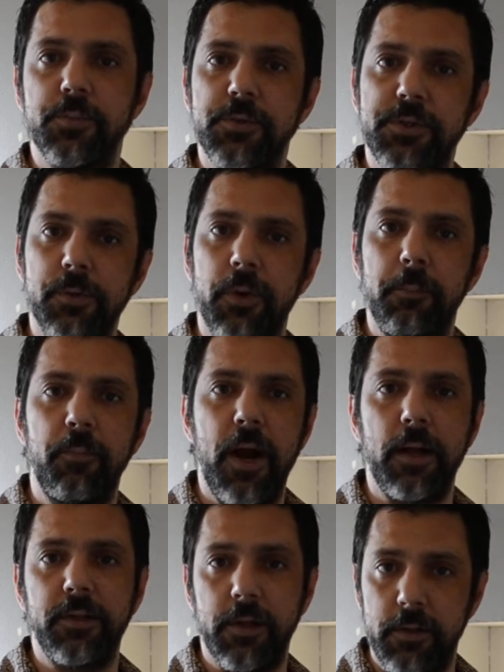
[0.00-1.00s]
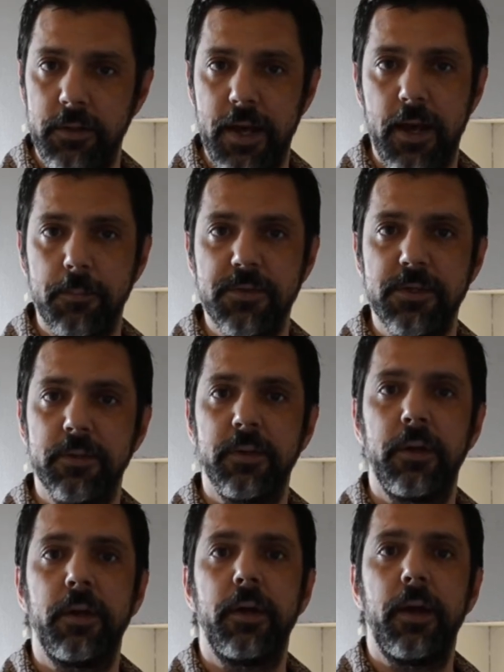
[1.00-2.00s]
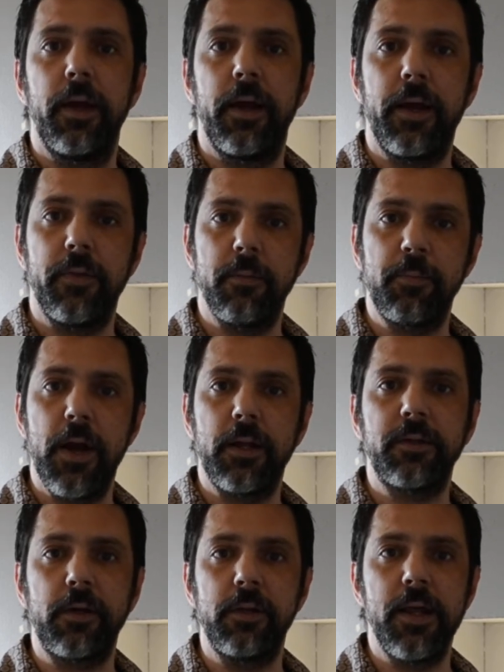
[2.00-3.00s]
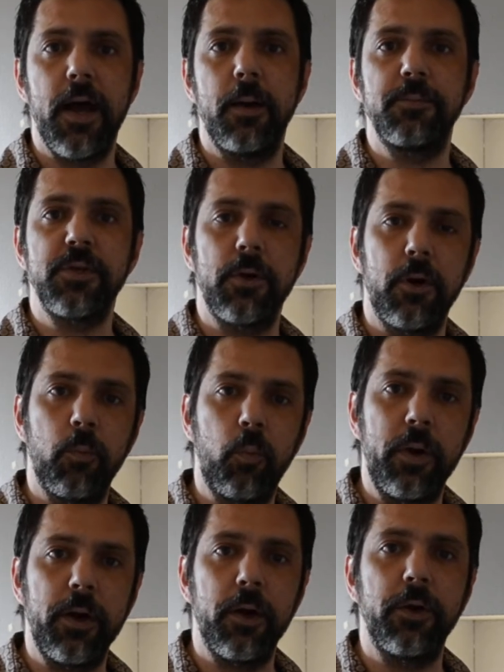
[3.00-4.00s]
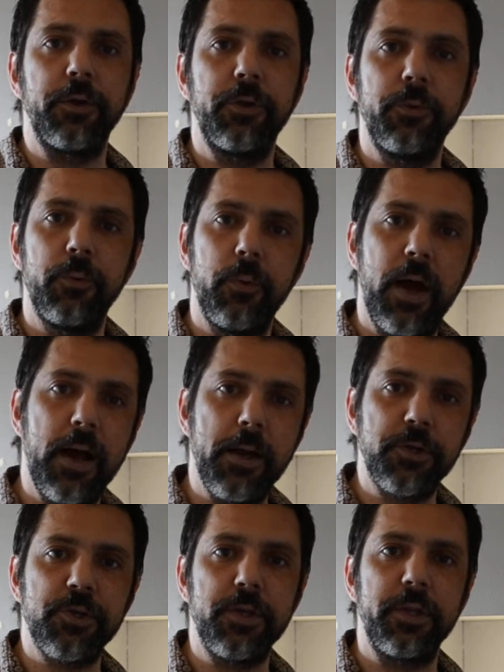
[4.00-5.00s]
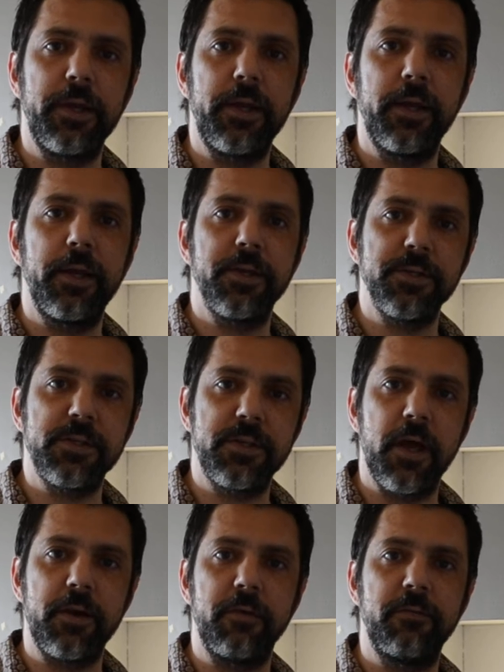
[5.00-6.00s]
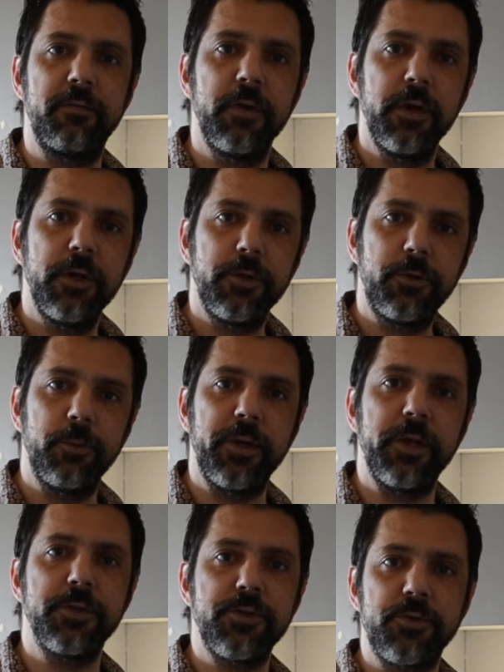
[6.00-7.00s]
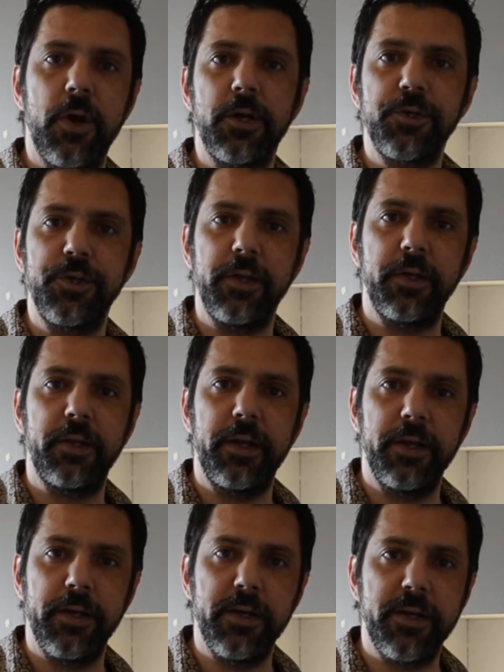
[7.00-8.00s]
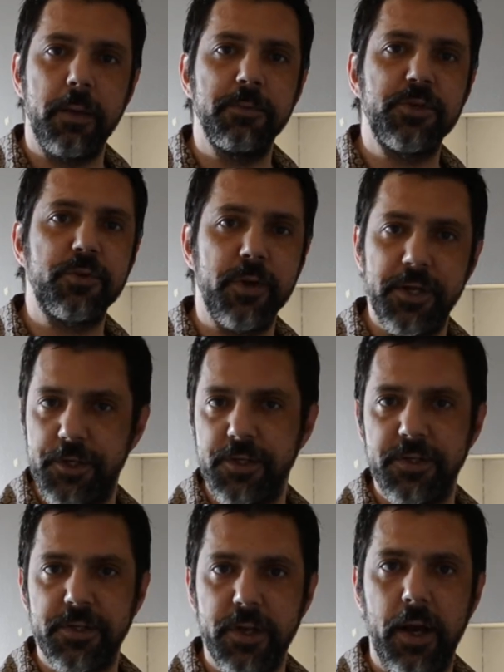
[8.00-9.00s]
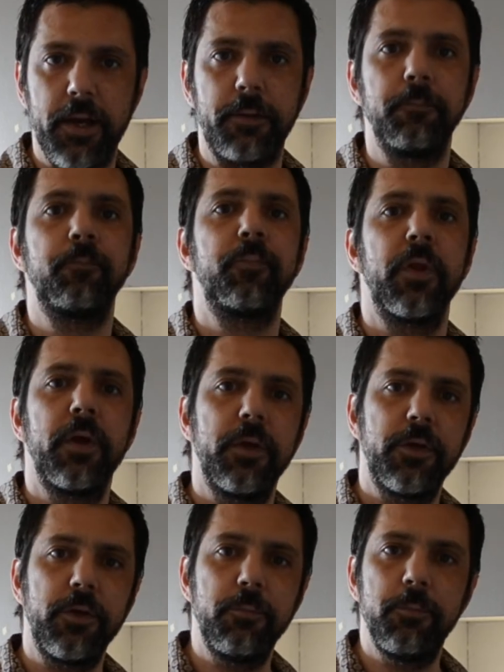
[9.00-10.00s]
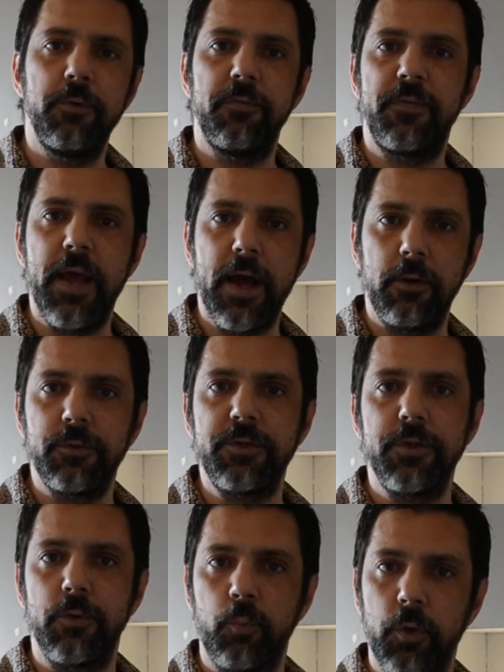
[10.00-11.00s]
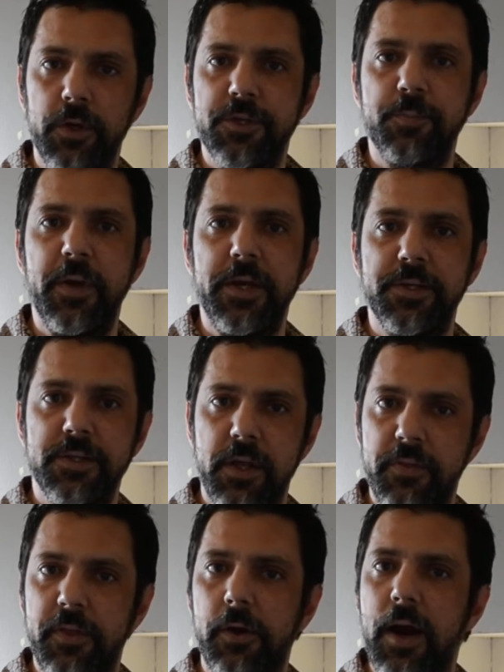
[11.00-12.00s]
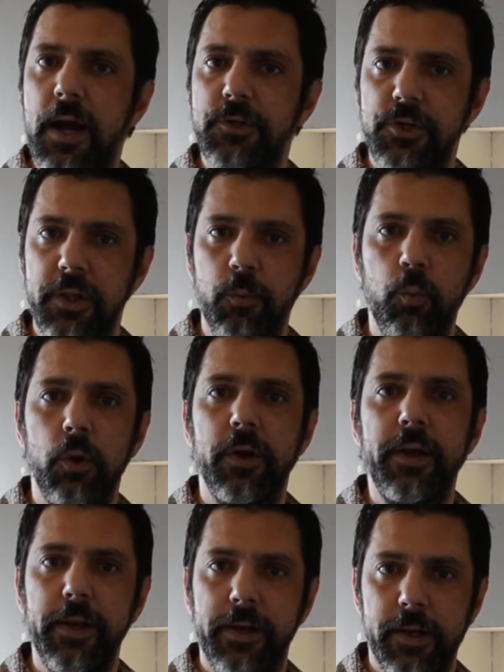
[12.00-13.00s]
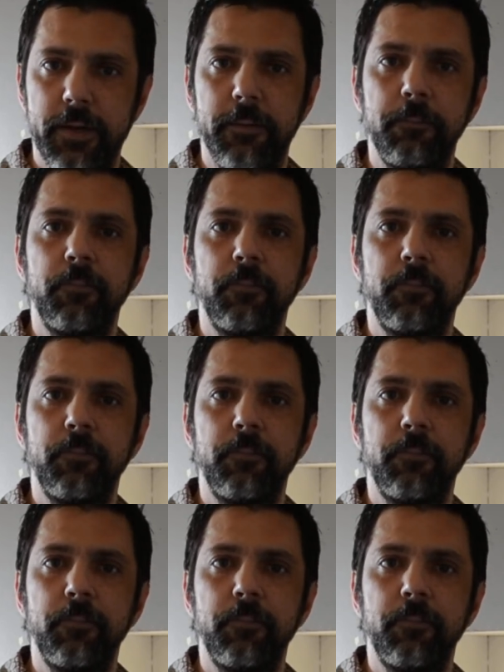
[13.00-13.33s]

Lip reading: was doing practical labs, and the practical labs are where you actually, instead of doing instruction in a demonstration style, you move down to the workspace that they're actually working in,